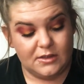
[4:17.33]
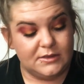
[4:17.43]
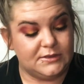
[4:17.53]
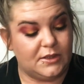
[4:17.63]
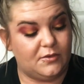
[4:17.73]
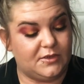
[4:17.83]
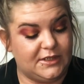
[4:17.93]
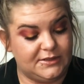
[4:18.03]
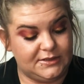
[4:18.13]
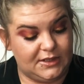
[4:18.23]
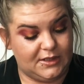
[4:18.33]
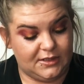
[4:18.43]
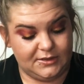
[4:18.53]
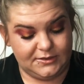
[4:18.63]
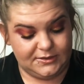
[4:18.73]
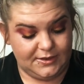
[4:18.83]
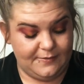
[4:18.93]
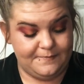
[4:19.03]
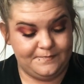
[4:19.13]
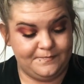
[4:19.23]
So this is,
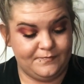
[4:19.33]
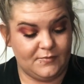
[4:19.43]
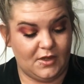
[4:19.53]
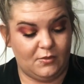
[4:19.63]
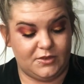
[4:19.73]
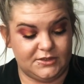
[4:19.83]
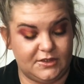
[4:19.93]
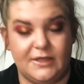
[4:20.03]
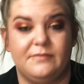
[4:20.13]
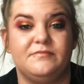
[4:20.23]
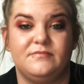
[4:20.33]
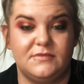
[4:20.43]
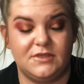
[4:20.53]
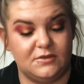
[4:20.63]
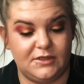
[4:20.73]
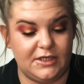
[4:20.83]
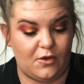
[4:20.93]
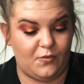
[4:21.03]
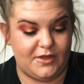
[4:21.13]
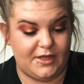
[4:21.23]
we're just going to get
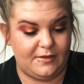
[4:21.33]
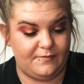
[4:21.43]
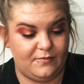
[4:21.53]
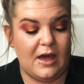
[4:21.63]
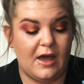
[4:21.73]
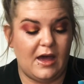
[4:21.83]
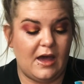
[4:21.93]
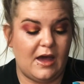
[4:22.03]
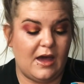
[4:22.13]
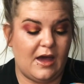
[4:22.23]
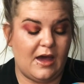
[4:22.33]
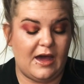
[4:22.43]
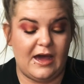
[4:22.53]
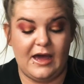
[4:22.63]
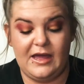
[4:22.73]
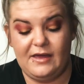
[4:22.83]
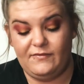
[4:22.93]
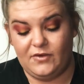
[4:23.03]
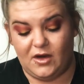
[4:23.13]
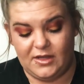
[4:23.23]
on with it. I
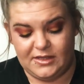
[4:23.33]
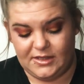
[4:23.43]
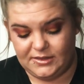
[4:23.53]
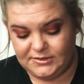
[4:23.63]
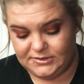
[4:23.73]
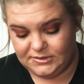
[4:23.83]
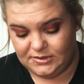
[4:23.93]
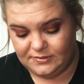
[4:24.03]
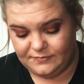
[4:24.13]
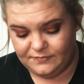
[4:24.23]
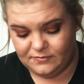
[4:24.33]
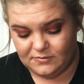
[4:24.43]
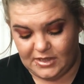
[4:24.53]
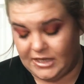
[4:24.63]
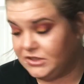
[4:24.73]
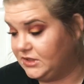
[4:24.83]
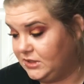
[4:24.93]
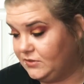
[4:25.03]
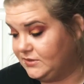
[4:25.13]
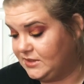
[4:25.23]
have got this, I actually
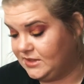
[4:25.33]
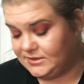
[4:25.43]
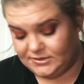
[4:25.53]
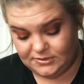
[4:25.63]
use this.